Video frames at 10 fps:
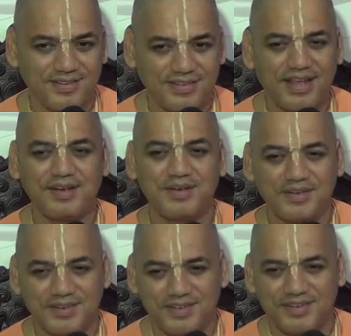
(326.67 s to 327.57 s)
Then,
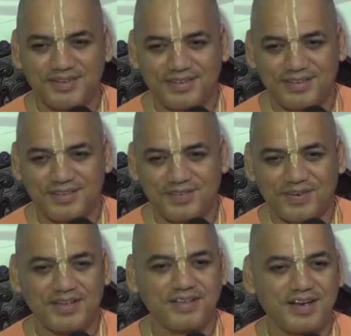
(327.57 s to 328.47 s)

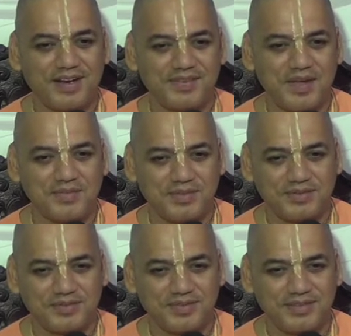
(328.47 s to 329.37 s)
what is the other example?
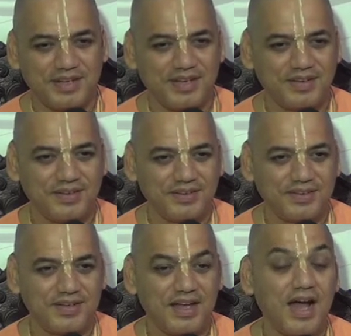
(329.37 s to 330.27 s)

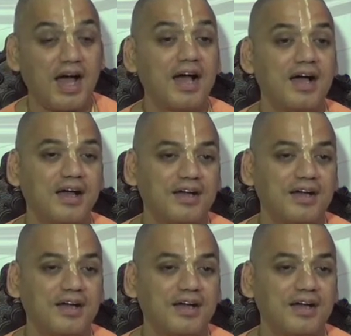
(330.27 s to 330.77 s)
Huh?